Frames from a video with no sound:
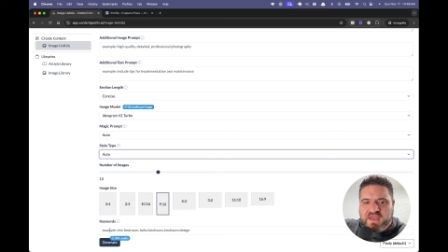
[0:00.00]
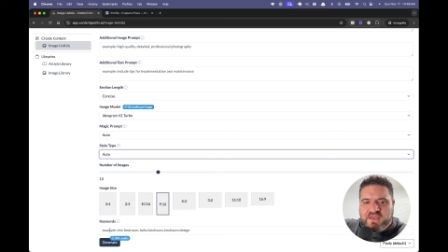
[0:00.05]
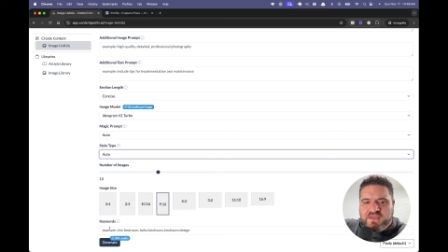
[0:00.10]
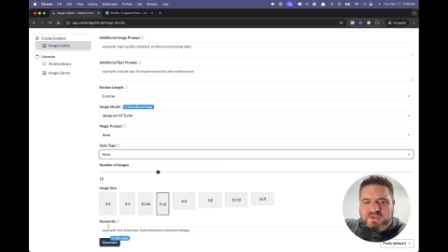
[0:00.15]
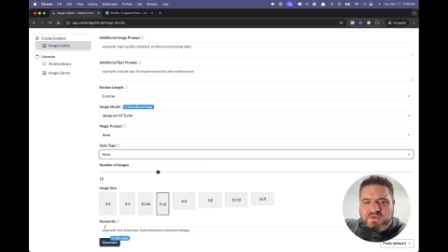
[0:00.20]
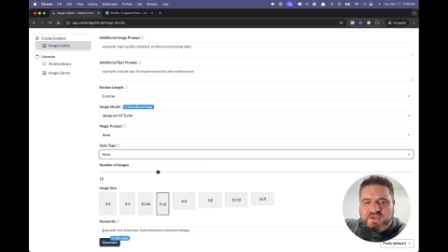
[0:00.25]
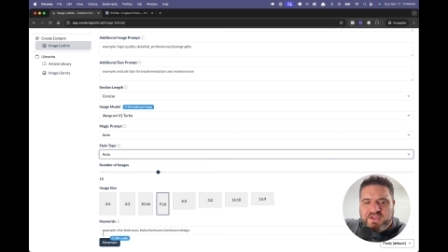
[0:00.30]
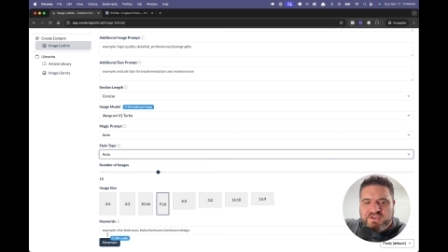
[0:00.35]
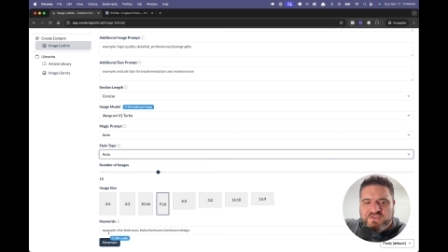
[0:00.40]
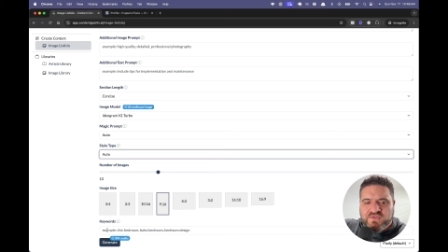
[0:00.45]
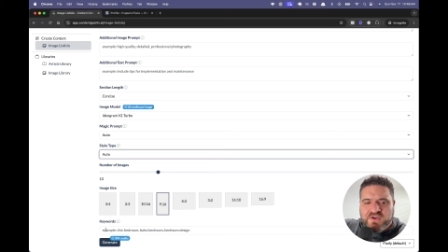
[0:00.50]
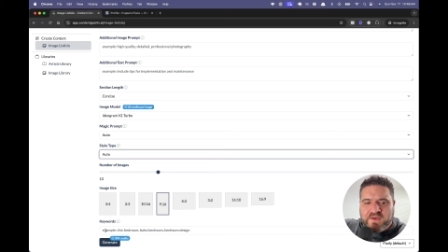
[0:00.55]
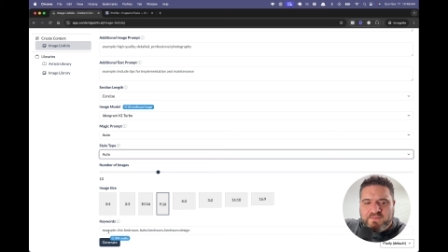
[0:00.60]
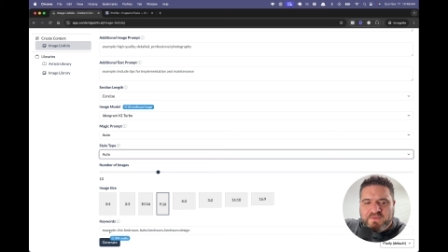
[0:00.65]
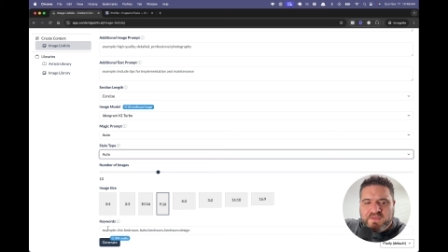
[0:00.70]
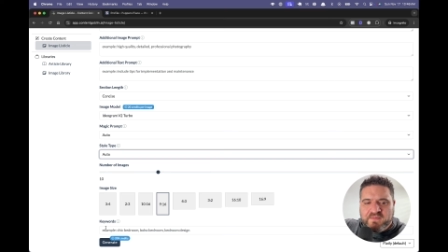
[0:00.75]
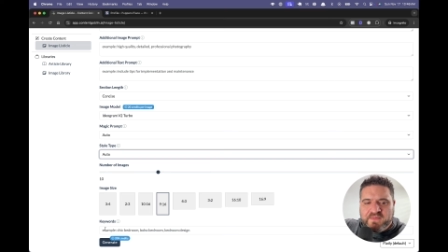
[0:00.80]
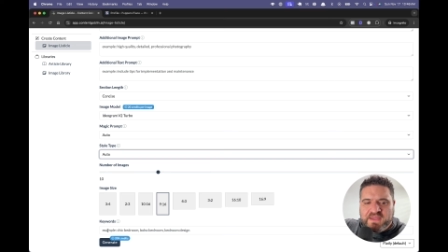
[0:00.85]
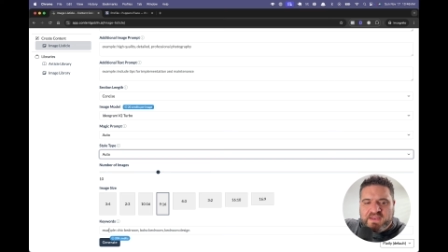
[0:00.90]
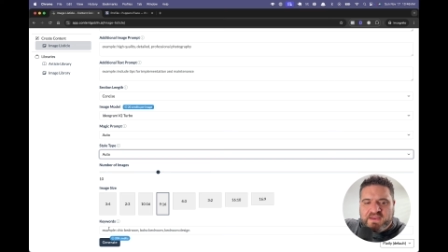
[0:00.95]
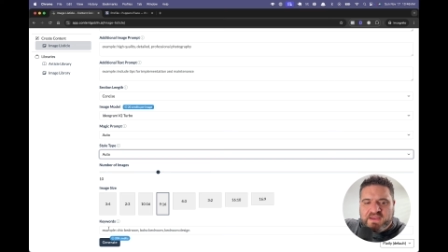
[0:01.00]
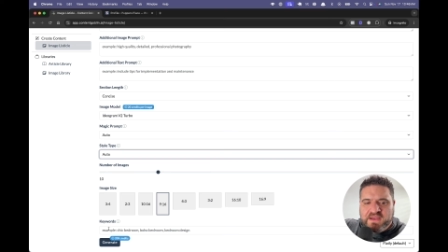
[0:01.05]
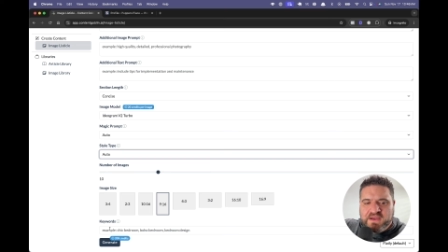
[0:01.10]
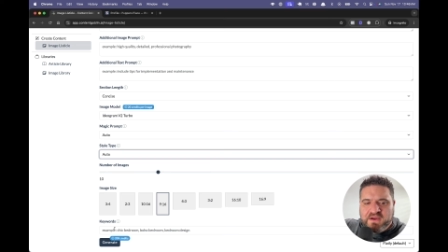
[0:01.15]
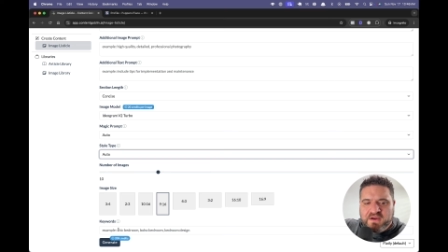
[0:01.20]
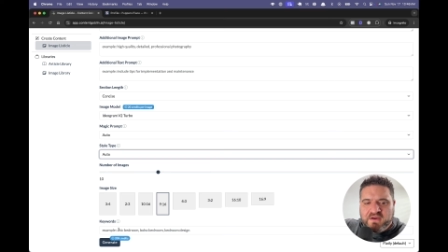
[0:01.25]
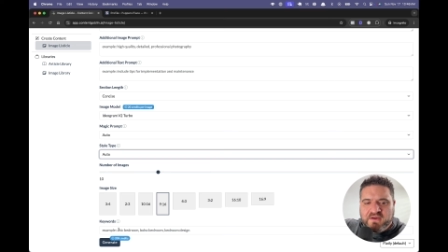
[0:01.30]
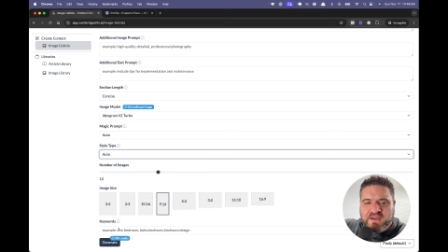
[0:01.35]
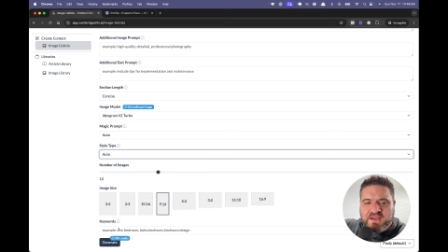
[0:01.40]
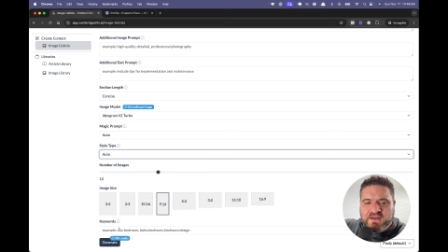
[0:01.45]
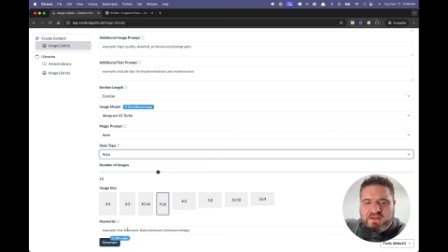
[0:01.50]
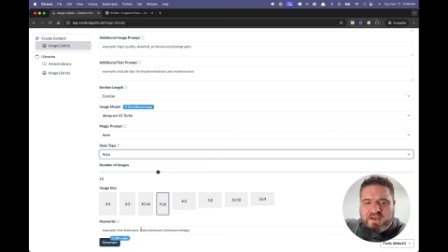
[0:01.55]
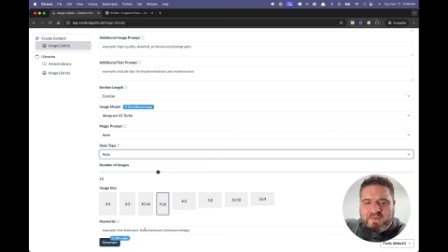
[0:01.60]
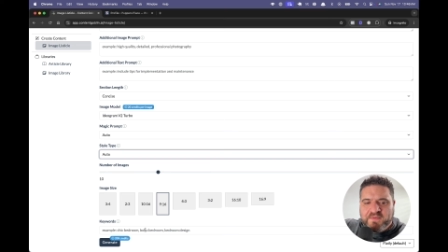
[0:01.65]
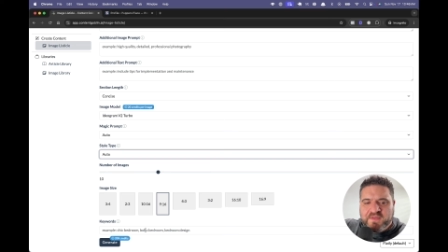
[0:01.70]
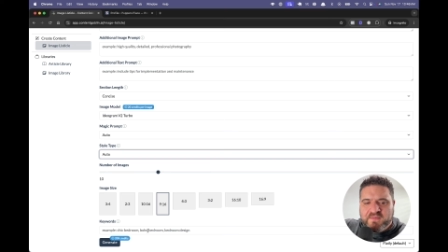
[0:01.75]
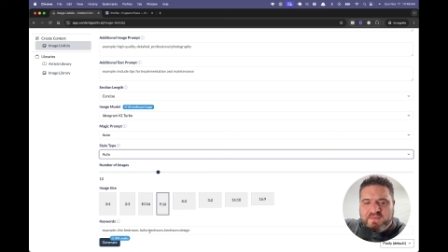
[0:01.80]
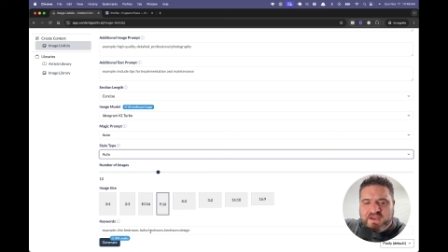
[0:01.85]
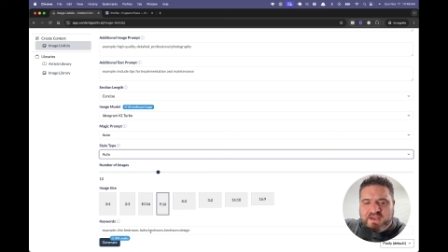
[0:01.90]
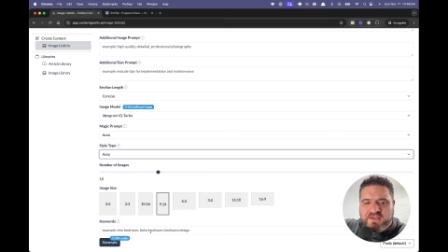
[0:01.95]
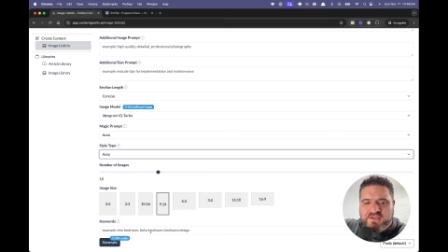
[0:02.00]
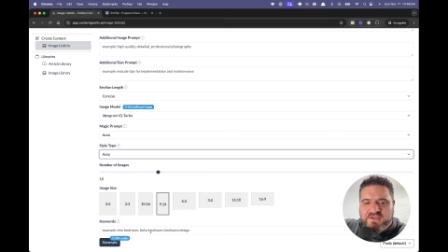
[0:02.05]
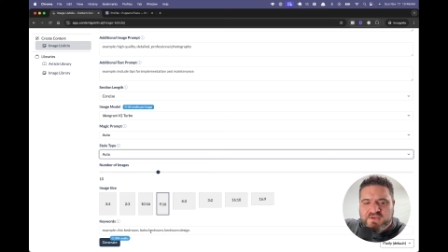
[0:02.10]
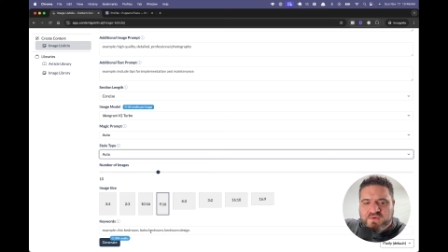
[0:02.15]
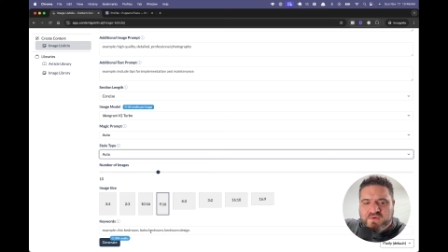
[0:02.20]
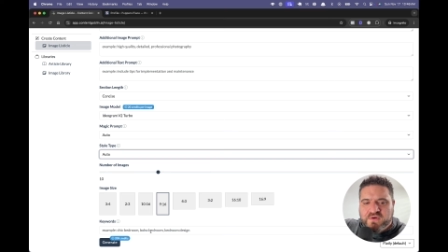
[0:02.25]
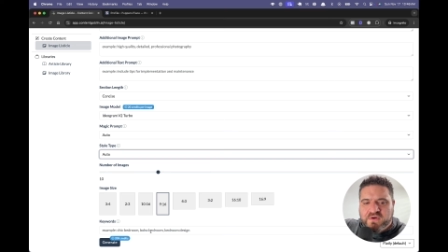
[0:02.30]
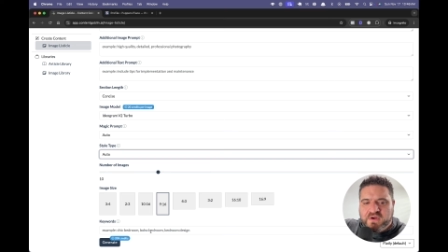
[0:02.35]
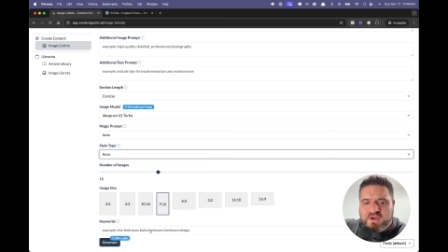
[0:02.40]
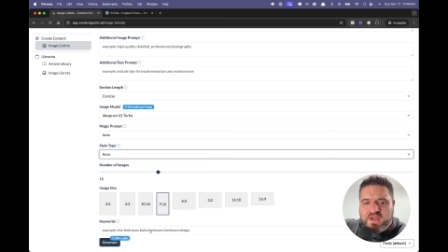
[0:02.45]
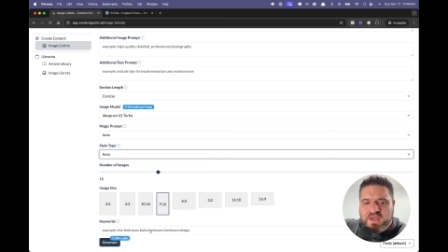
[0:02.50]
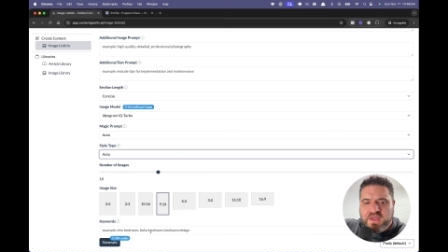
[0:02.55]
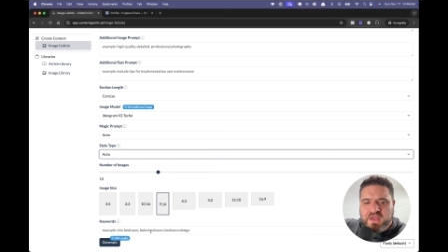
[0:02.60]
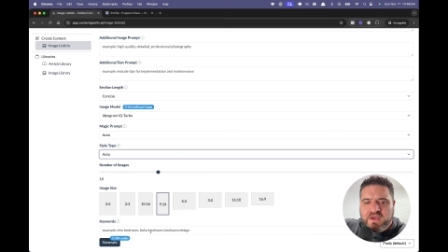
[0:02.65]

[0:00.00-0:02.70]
you can drop them in here and optimize your